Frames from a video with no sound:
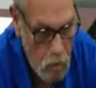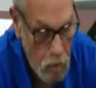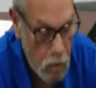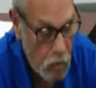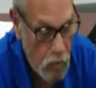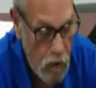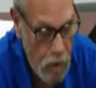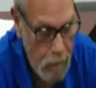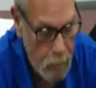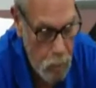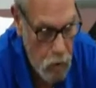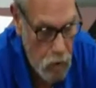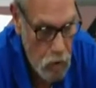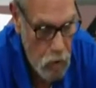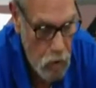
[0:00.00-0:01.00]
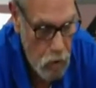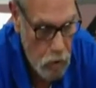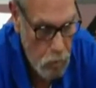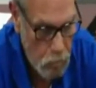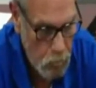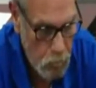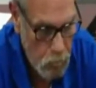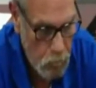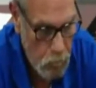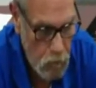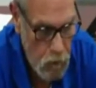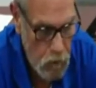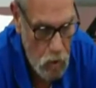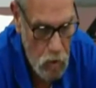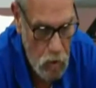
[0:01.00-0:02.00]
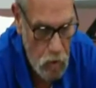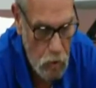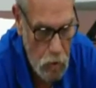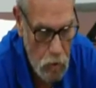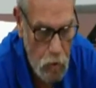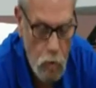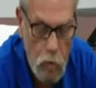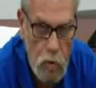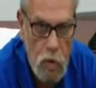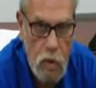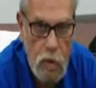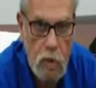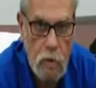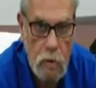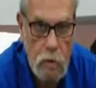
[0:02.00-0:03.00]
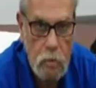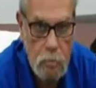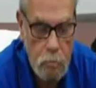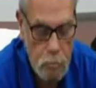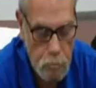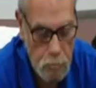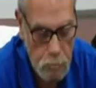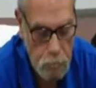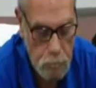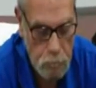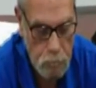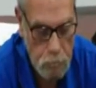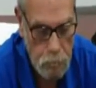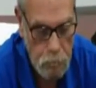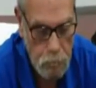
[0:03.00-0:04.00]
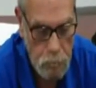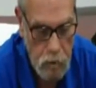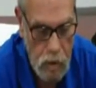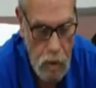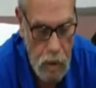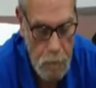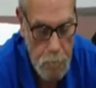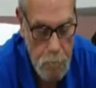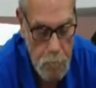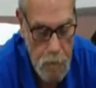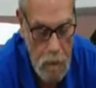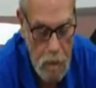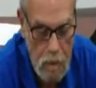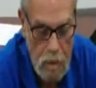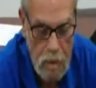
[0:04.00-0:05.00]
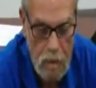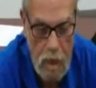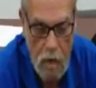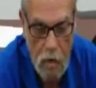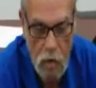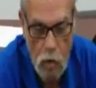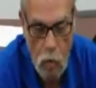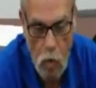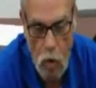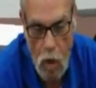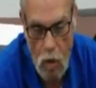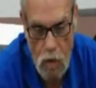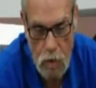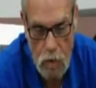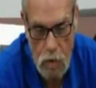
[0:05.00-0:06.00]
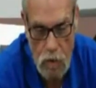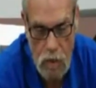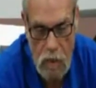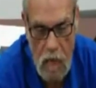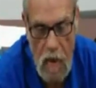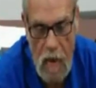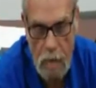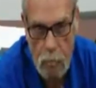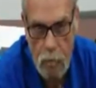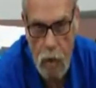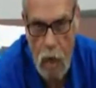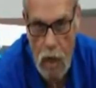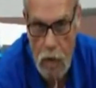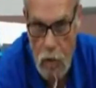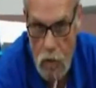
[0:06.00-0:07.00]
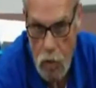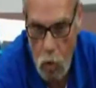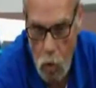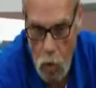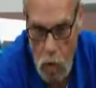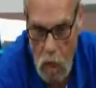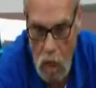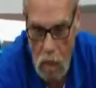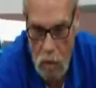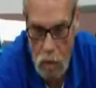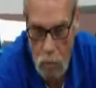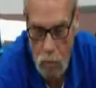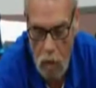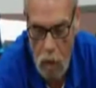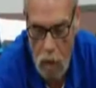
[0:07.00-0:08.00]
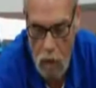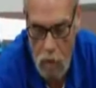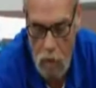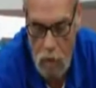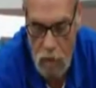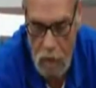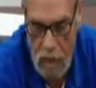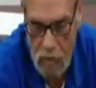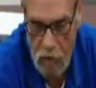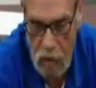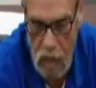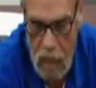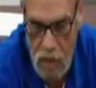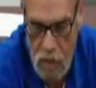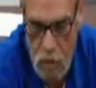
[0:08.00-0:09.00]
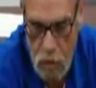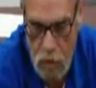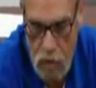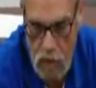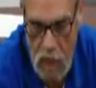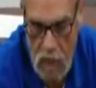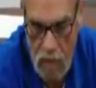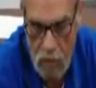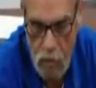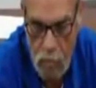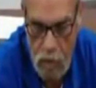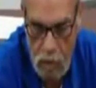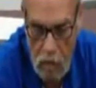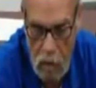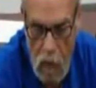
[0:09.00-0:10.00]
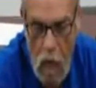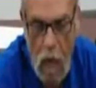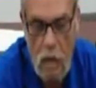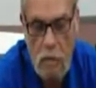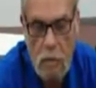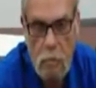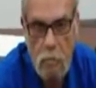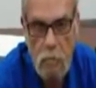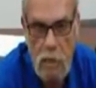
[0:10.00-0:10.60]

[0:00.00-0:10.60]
They're very precision. This is surgical steel. Okay? Now, you will also see cotton pliers or college pliers that have a latch on the side of them that lock